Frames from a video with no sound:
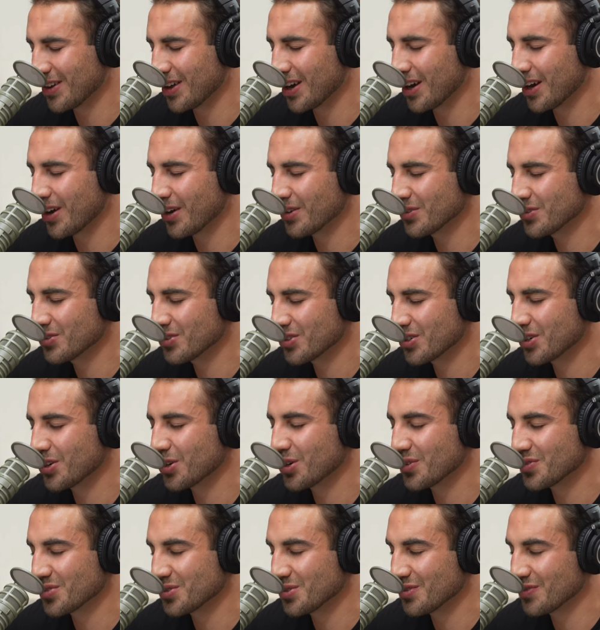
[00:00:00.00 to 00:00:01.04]
Uh, CRO
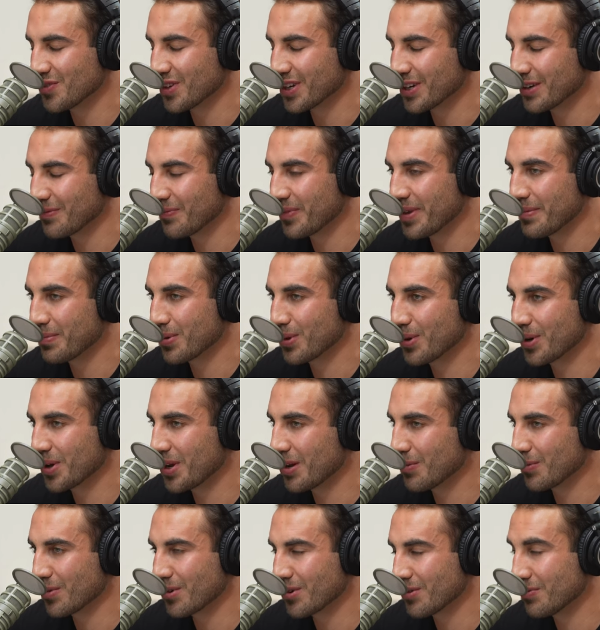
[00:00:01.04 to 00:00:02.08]
of Snowflake, employee
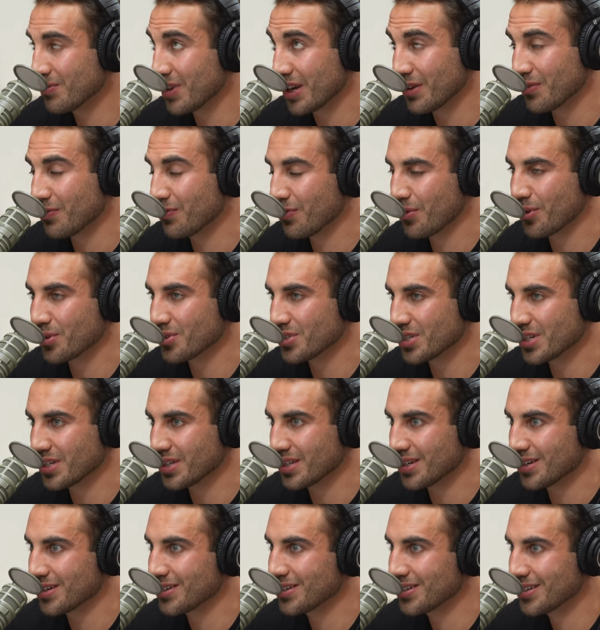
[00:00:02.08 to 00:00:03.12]
number like 13
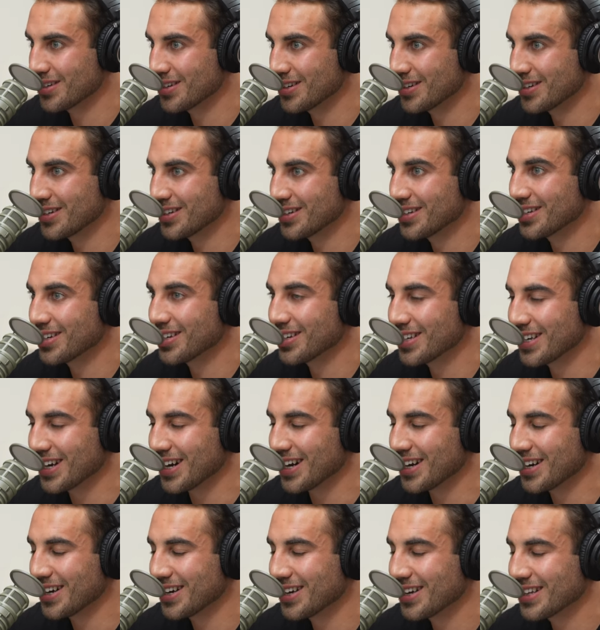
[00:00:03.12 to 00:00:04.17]
there.
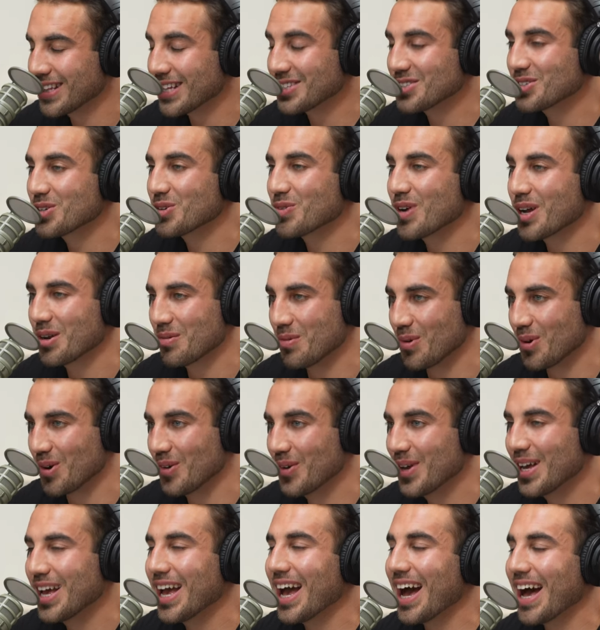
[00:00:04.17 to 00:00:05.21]
Yeah. That's incredible.
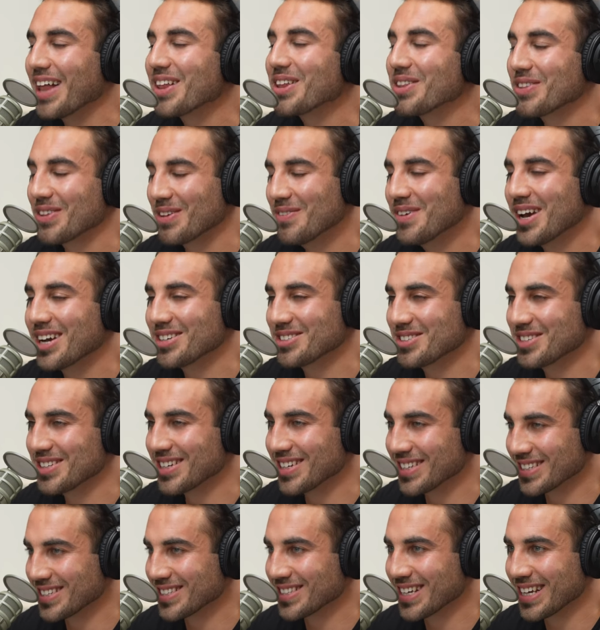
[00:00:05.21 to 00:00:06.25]
Yeah. Oh, let me ask you
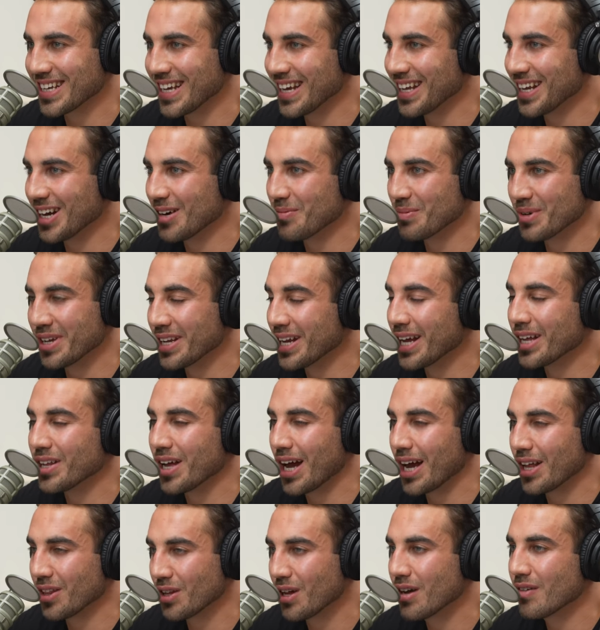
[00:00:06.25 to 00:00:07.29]
this because I can't help it, and I,
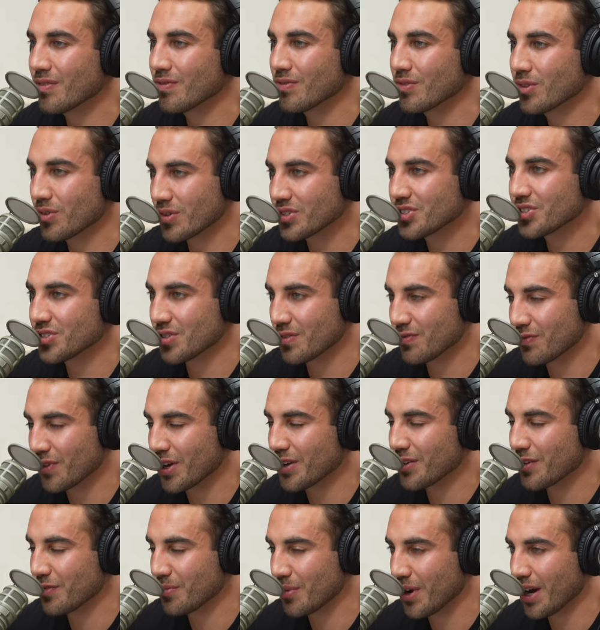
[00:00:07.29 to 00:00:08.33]
I love Chris is a
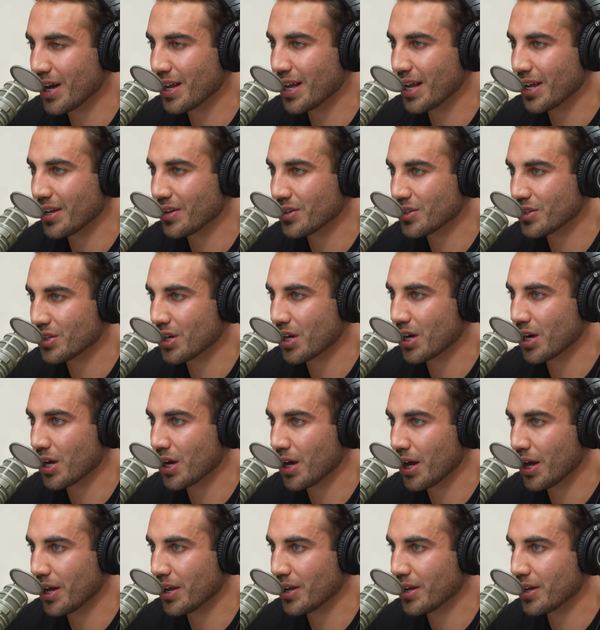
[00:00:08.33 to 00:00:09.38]
friend of mine and uh,
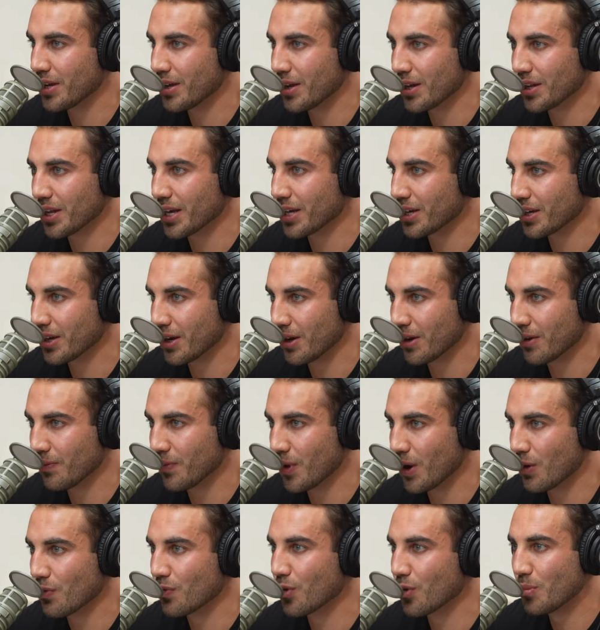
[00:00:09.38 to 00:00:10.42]
and ah. like a,
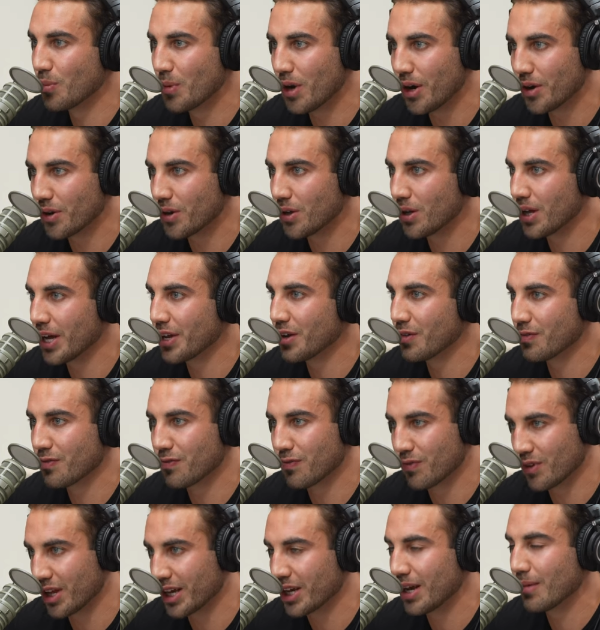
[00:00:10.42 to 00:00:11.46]
a, model and a
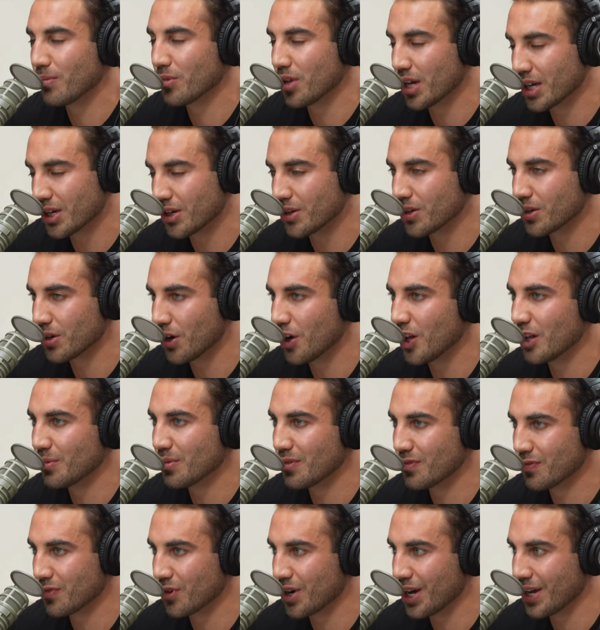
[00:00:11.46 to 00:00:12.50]
f- like I'm lucky to call him
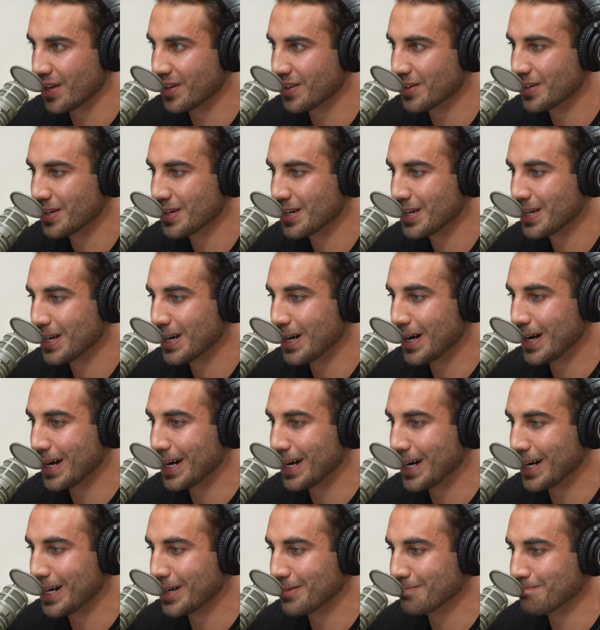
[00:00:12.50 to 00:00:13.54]
a friend.
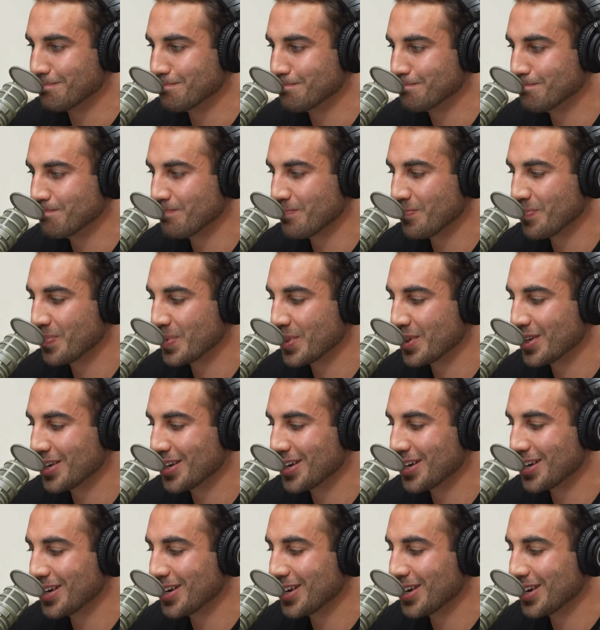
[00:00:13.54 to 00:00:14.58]
Um,
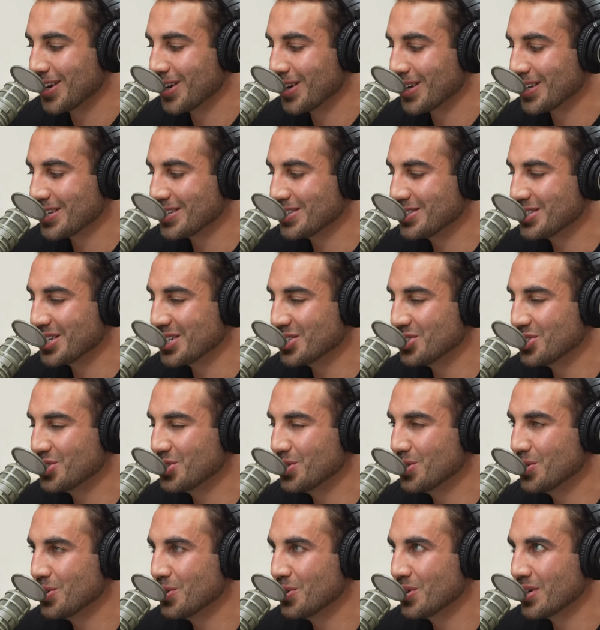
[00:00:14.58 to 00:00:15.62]
did
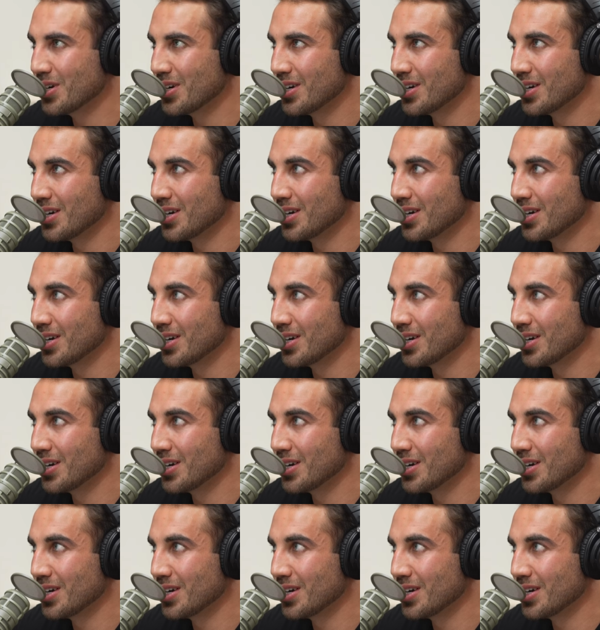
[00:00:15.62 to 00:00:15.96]
you?